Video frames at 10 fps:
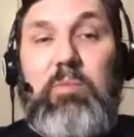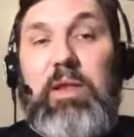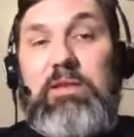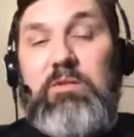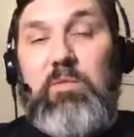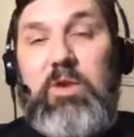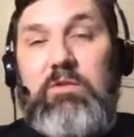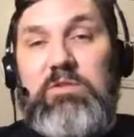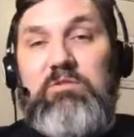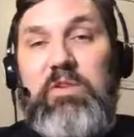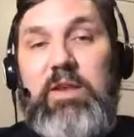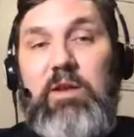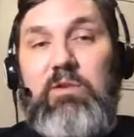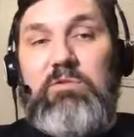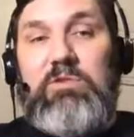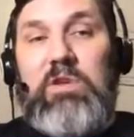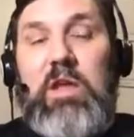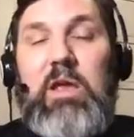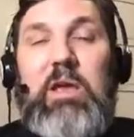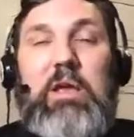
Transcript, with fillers: we're playing someone else's videos,